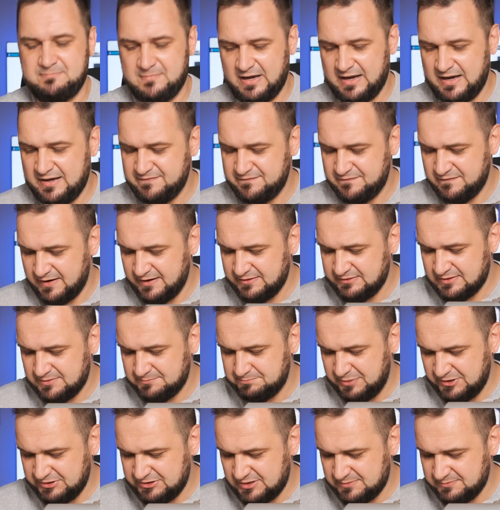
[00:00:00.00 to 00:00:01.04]
I find them
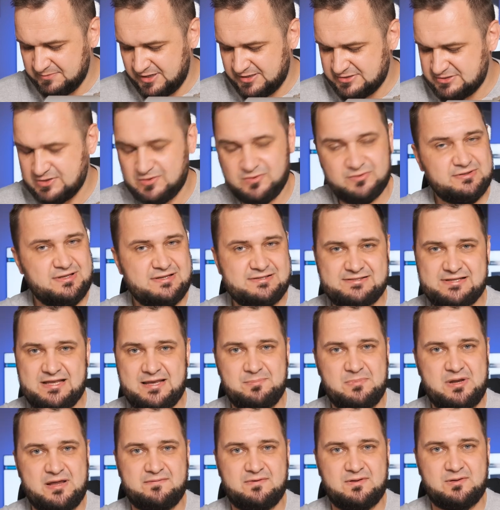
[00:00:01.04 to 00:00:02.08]
pretty much on the
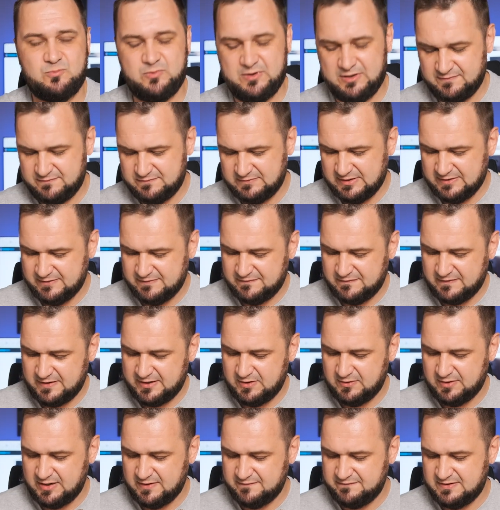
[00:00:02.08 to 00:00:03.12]
same level with the
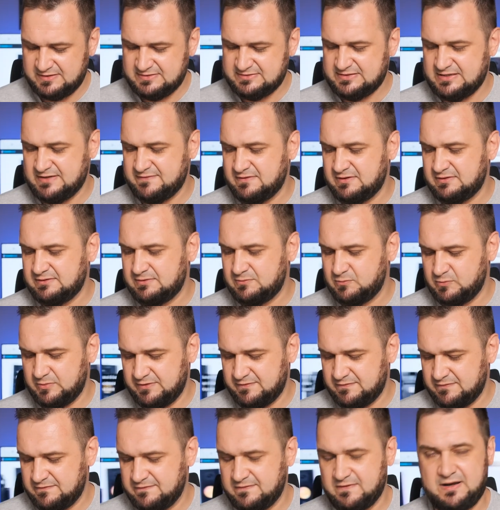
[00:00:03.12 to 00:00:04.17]
FiiO FH7,
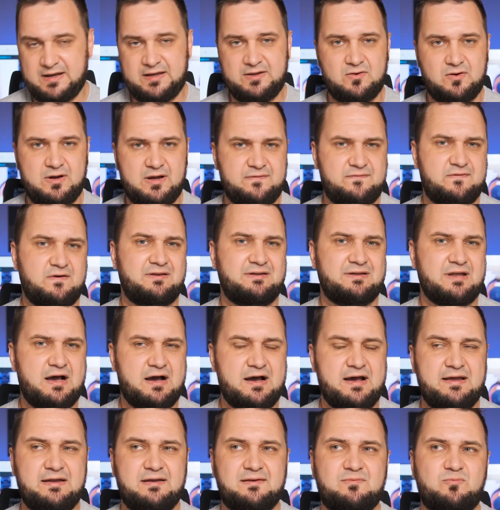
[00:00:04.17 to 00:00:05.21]
with FiiO
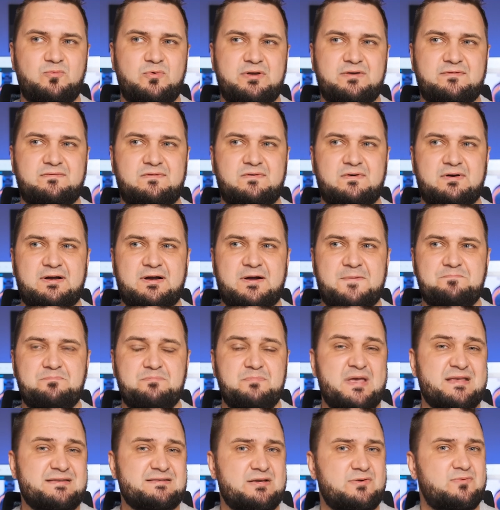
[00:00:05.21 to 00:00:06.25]
FH9, with
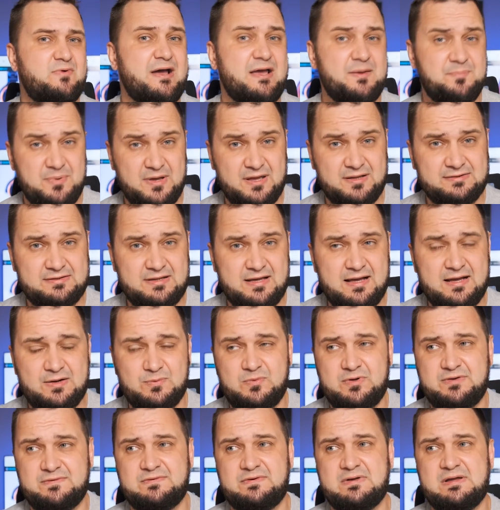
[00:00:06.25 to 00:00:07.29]
Meze Rai Penta,
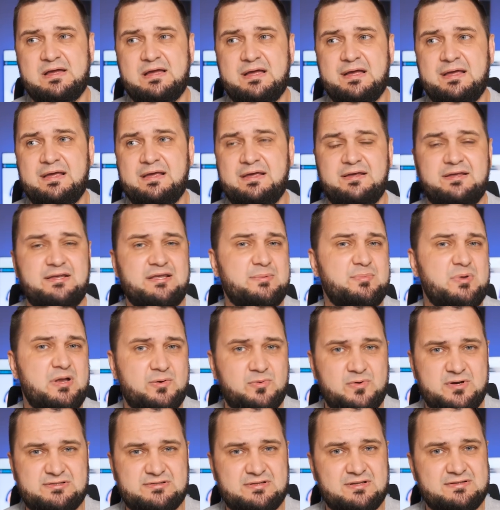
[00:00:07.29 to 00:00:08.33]
with Hebe
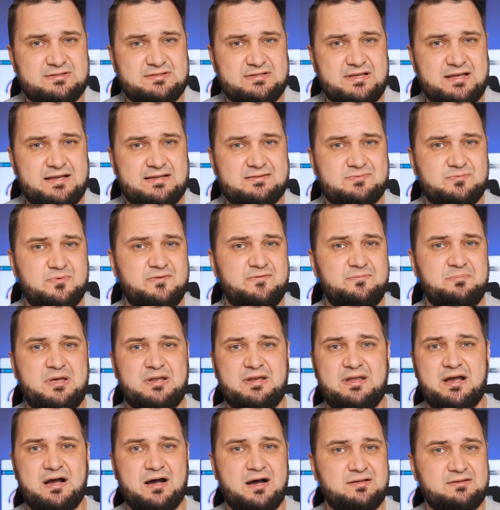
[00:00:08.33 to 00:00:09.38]
Crystal 6, with
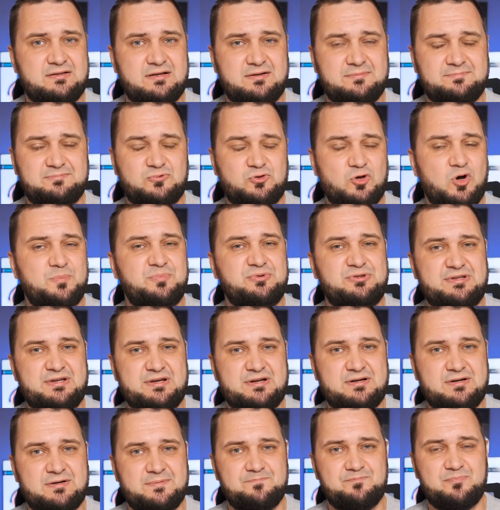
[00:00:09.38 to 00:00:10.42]
many other top tier